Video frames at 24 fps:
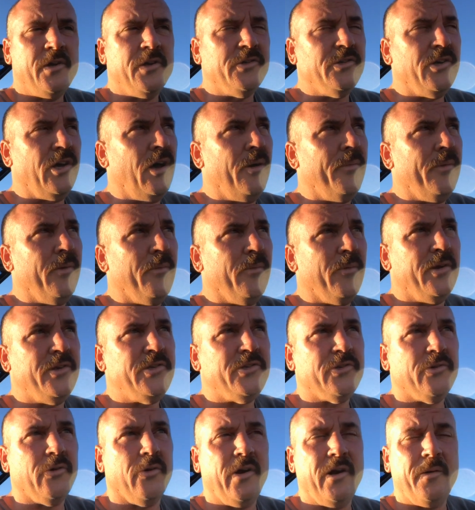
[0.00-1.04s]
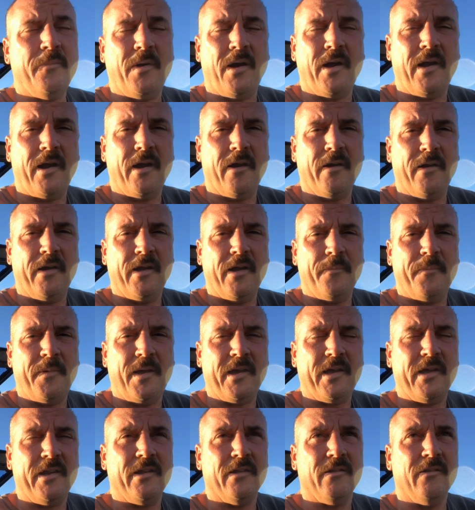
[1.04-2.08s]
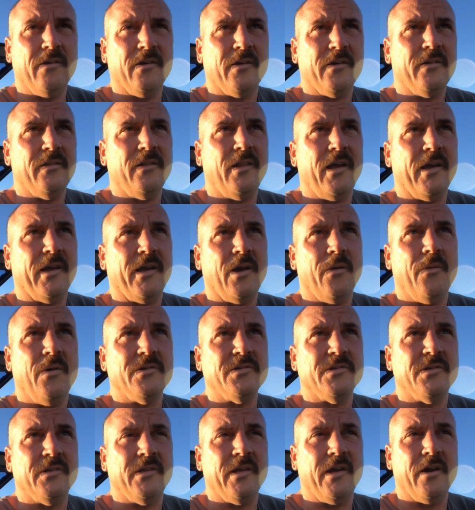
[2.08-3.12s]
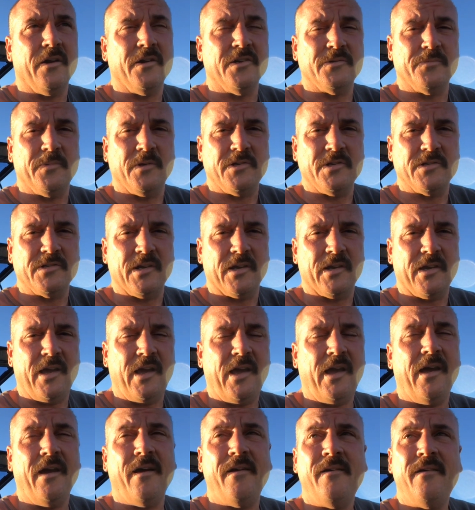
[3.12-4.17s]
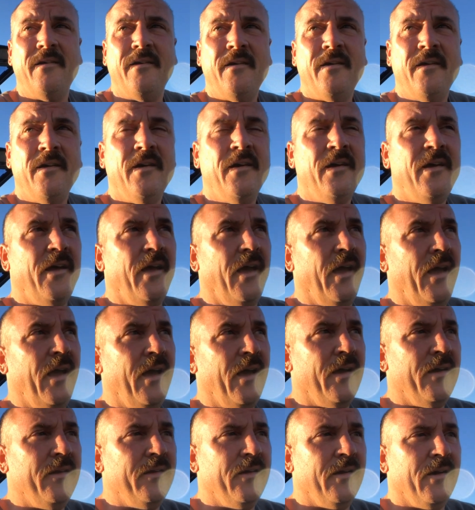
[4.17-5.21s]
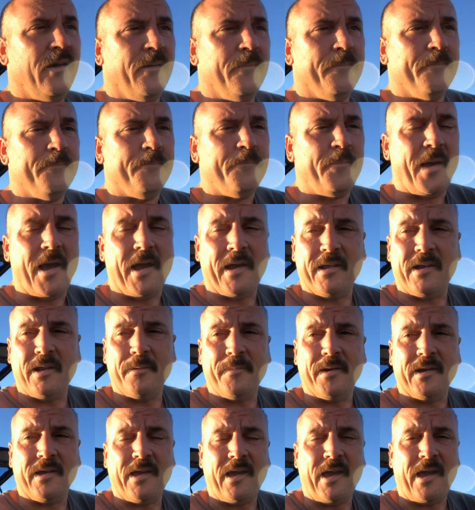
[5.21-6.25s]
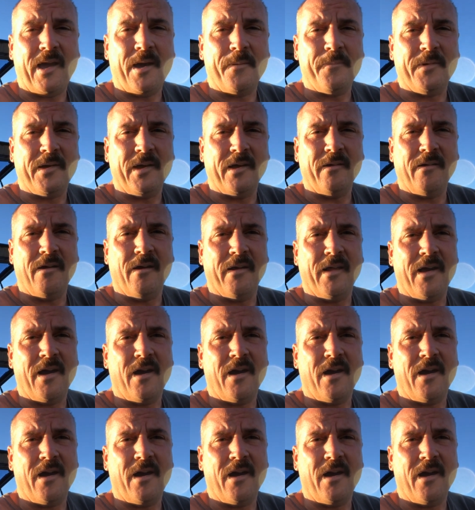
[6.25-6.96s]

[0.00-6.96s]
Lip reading: So I'll be restoring my area, making it look like I wasn't there as much as I can, and packing up my camp, getting on